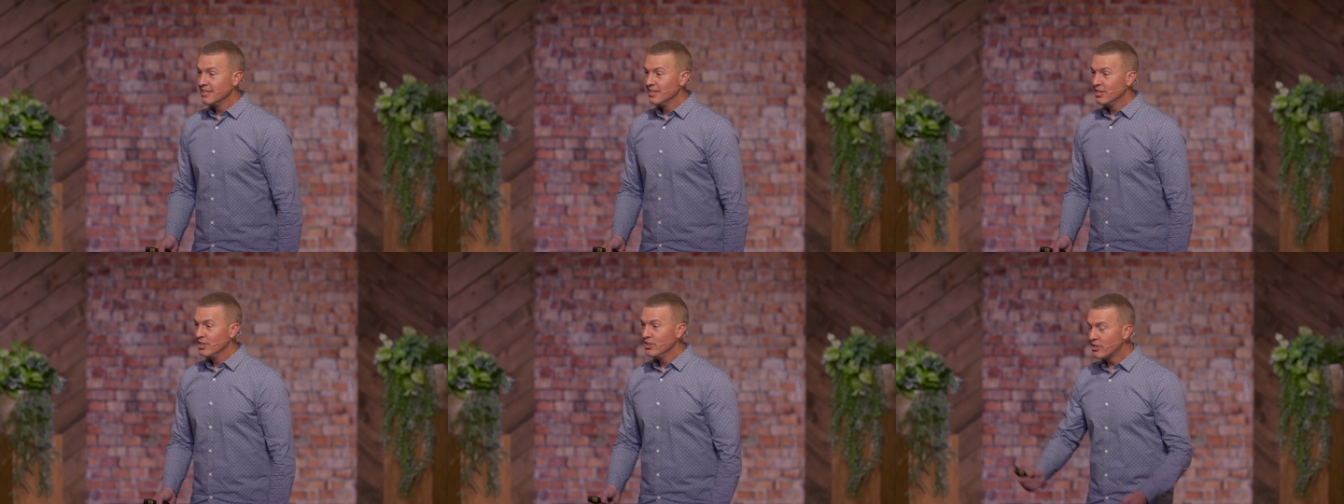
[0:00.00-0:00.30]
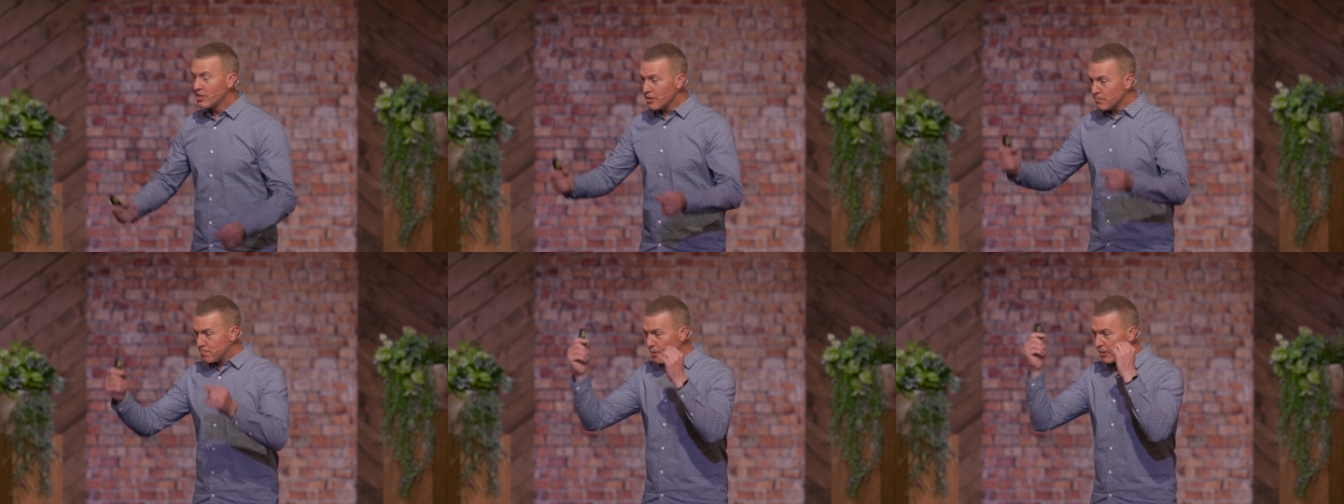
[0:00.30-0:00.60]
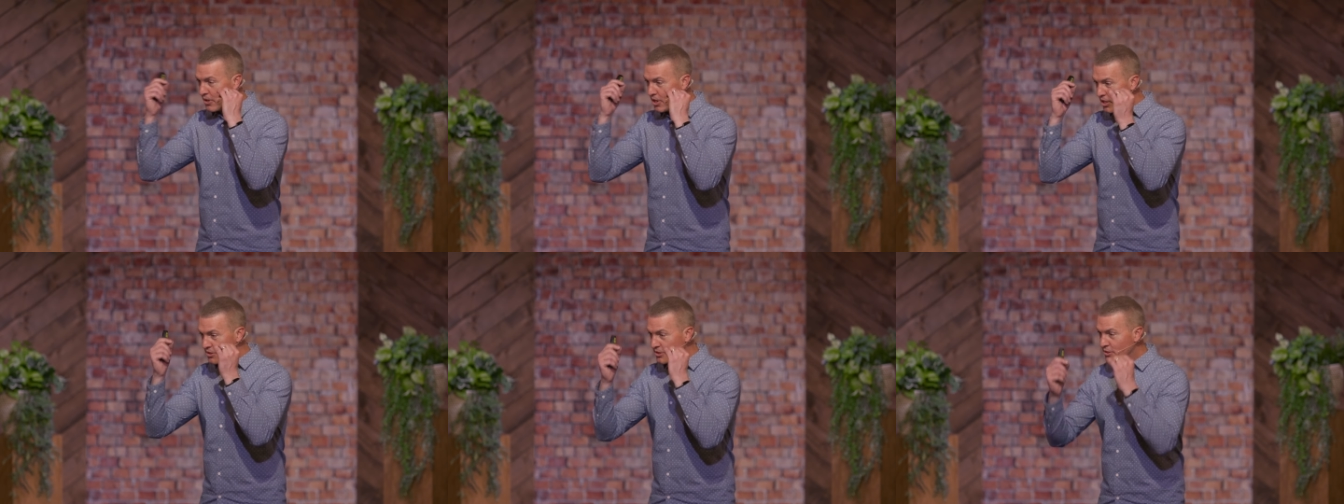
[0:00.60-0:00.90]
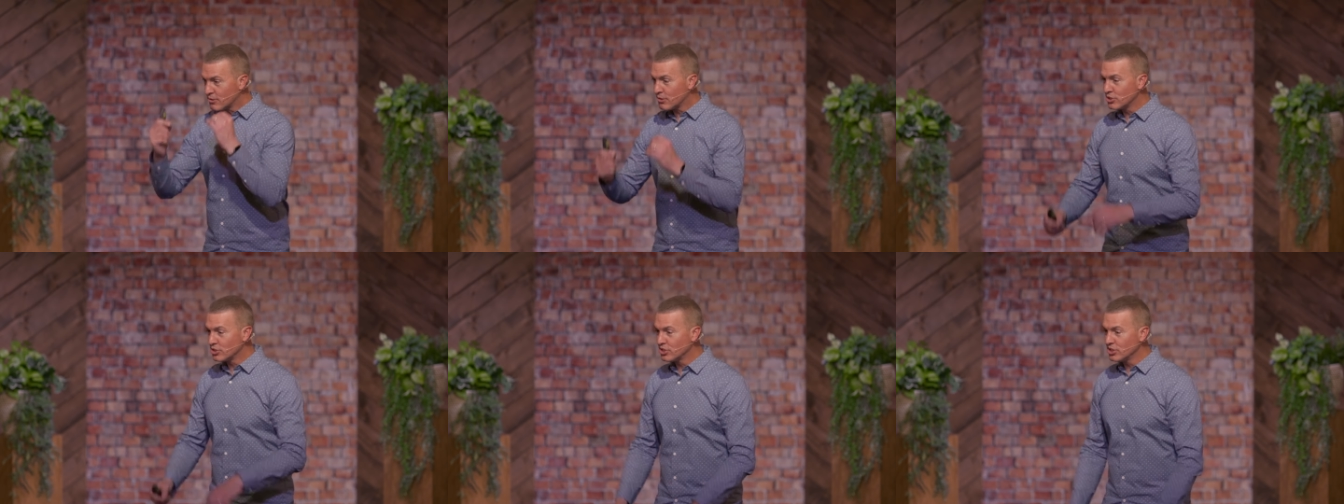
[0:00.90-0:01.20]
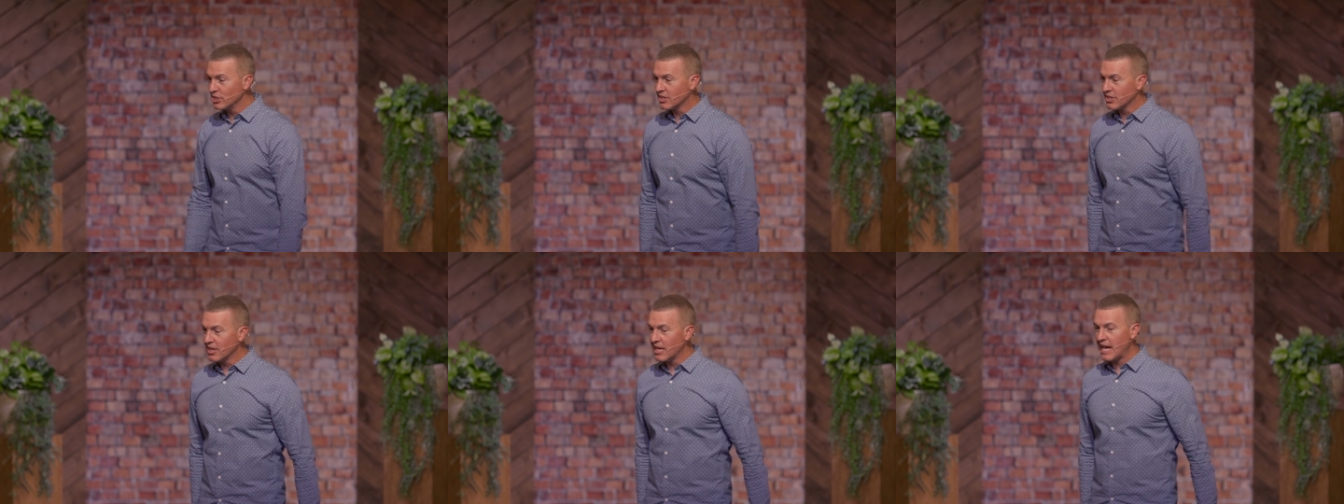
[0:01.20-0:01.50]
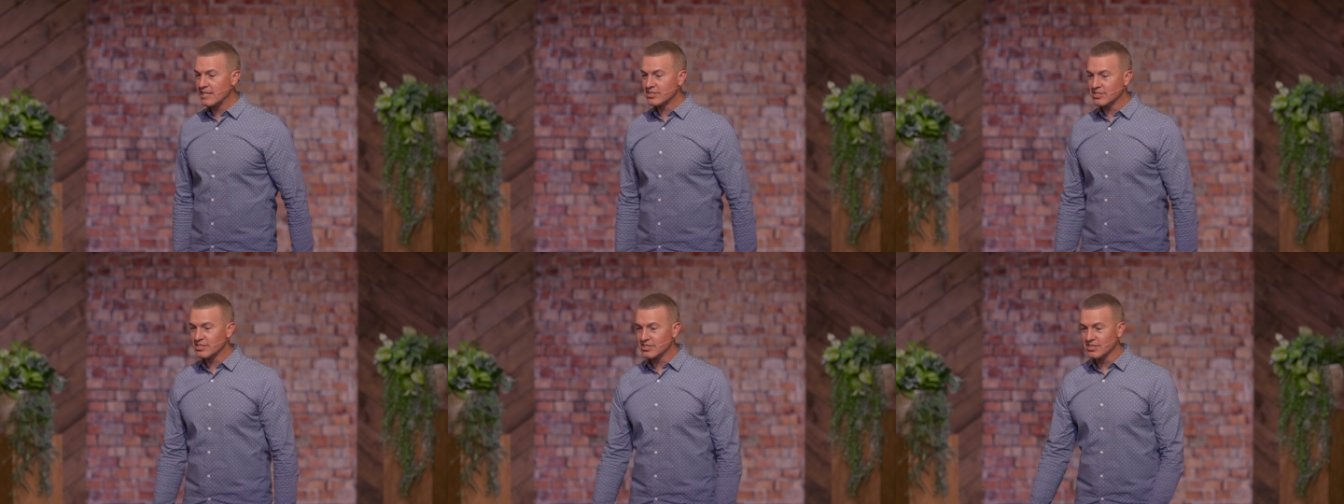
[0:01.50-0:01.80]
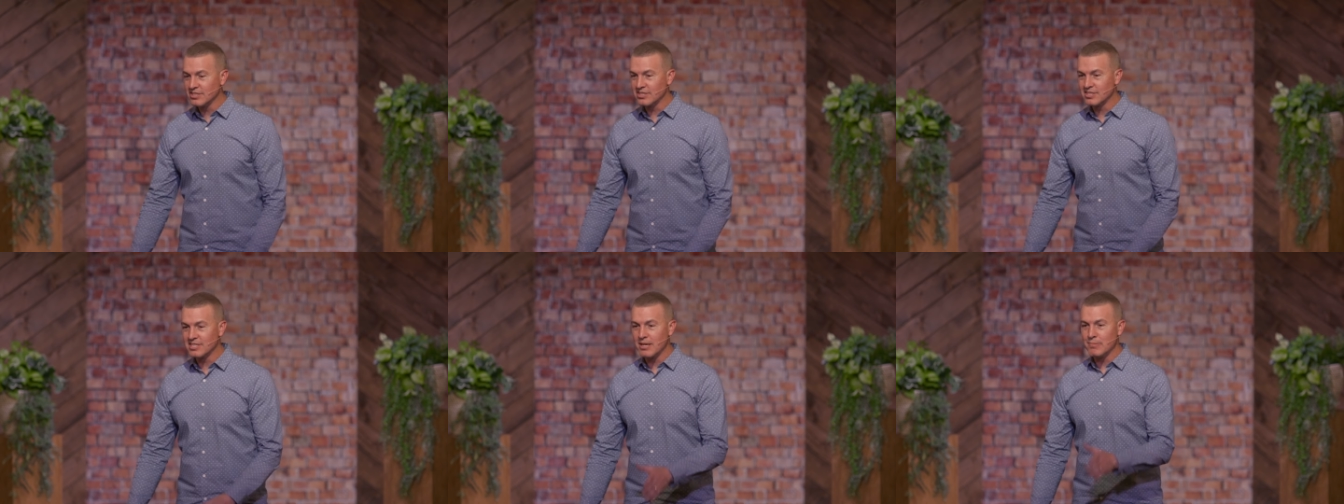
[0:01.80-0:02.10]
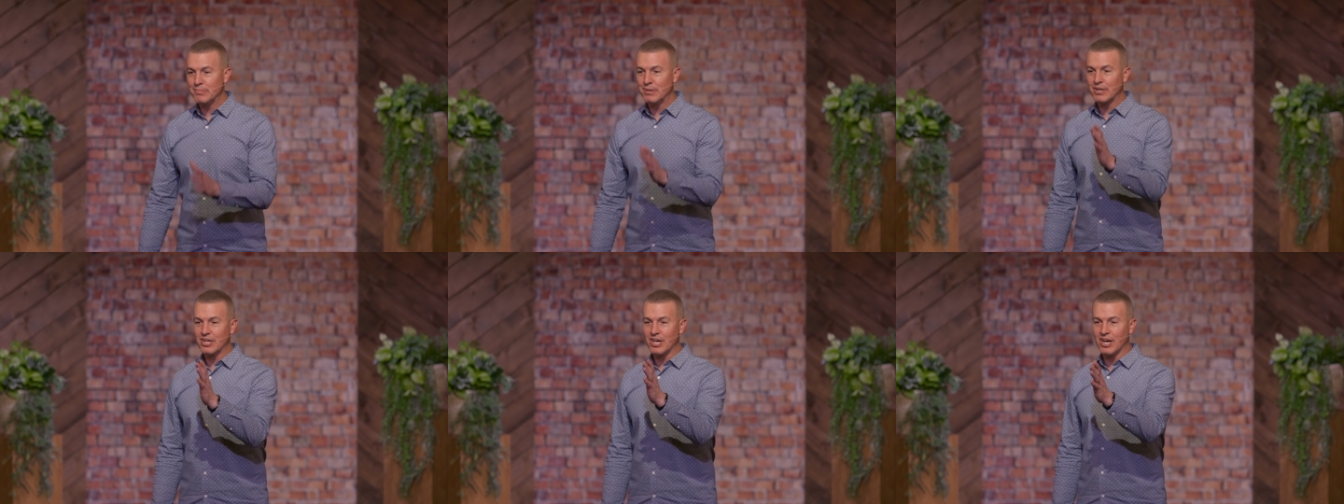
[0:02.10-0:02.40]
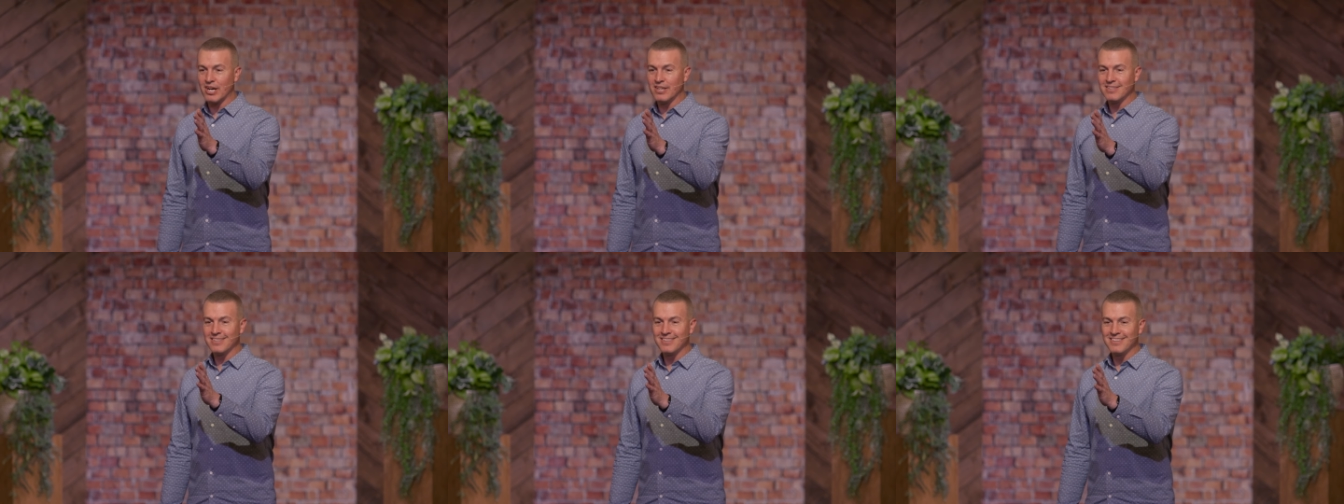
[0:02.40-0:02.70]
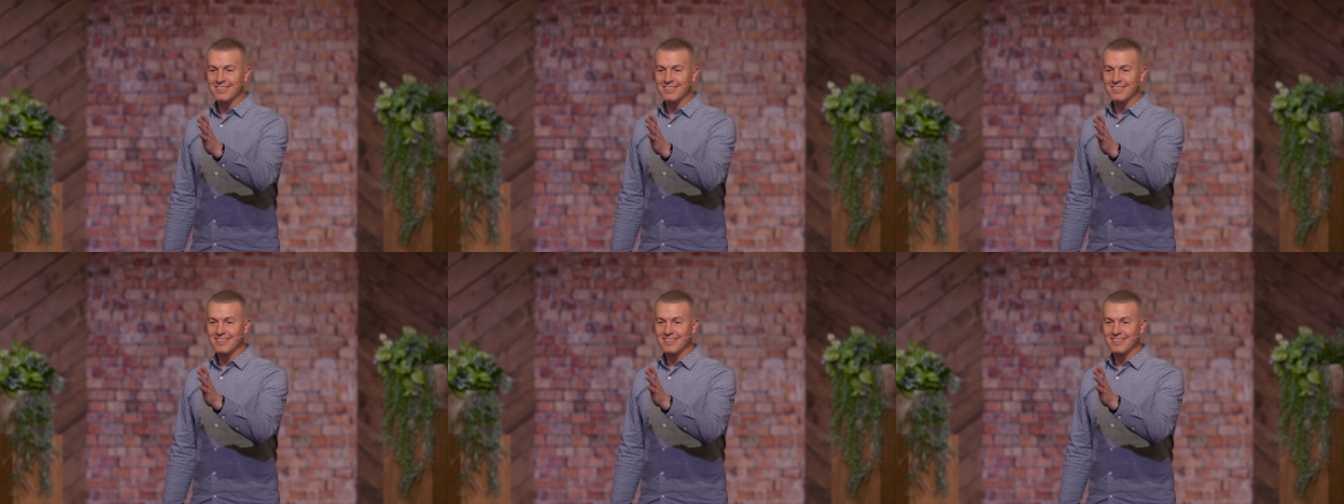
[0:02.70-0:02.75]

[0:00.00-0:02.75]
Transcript: you could put on the Christian glasses and say, but God,